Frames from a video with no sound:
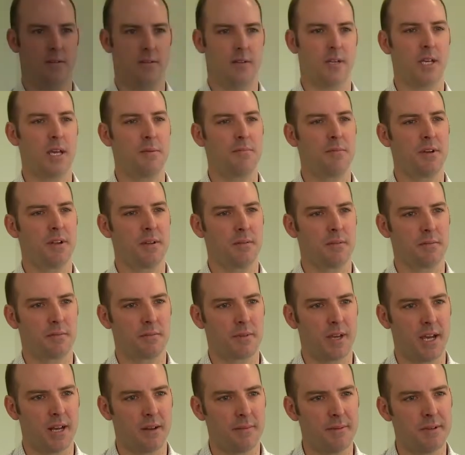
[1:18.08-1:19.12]
The Chemring
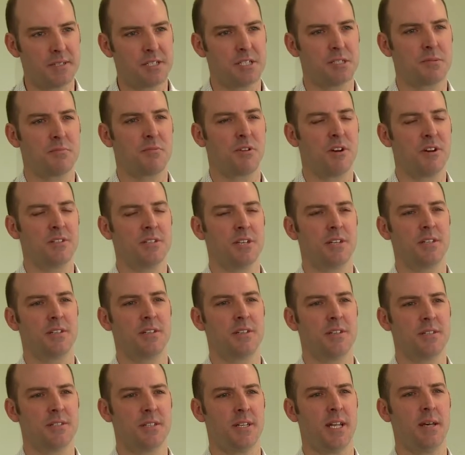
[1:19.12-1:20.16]
Countermeasures
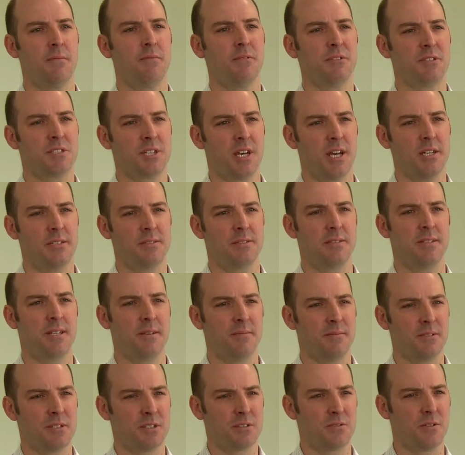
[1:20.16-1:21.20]
project has enabled SAGE to
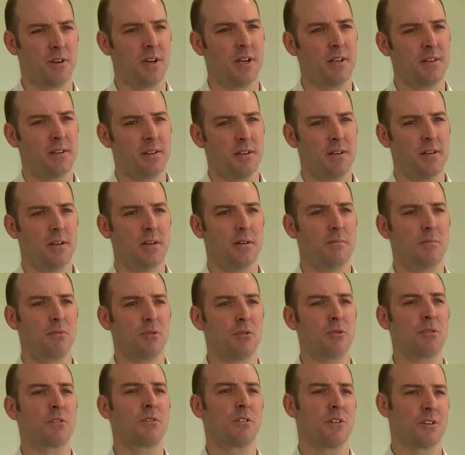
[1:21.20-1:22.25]
demonstrate a
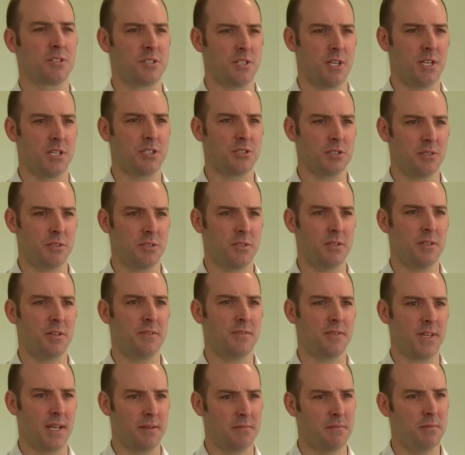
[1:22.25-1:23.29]
broad cross-section
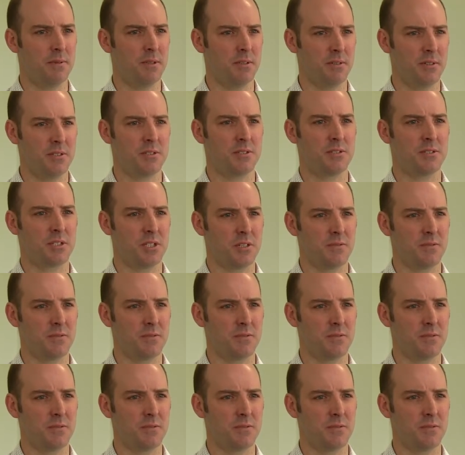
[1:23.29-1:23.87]
of capabilities and